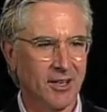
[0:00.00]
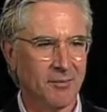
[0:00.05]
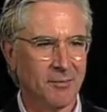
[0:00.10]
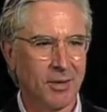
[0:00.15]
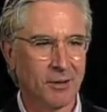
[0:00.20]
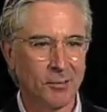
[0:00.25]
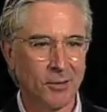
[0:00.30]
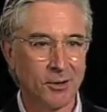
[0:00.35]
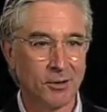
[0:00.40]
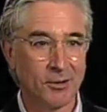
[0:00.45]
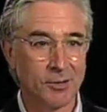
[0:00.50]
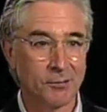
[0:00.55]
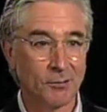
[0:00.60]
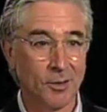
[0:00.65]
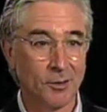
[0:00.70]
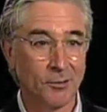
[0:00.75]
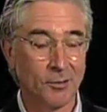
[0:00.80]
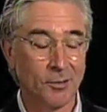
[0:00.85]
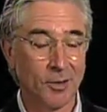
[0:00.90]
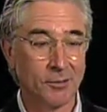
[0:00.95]
My mother at
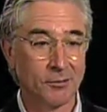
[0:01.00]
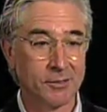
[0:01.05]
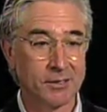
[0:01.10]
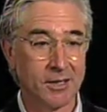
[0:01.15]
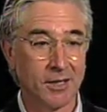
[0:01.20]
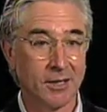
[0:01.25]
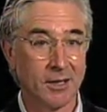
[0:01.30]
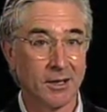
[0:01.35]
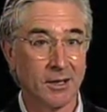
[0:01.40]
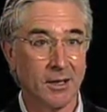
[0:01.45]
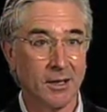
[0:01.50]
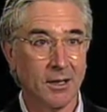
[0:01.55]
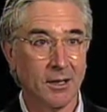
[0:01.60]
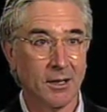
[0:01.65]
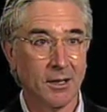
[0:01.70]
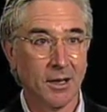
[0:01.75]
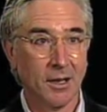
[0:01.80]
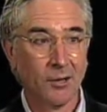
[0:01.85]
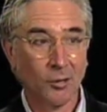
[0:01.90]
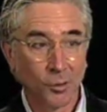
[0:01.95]
one point was like
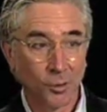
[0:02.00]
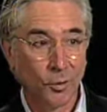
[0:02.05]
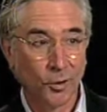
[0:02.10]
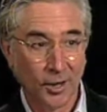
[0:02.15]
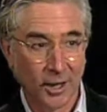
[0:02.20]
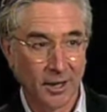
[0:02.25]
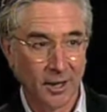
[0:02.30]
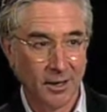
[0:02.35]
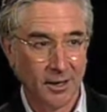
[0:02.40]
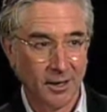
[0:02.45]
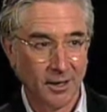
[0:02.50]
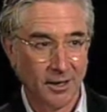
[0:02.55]
a little worried.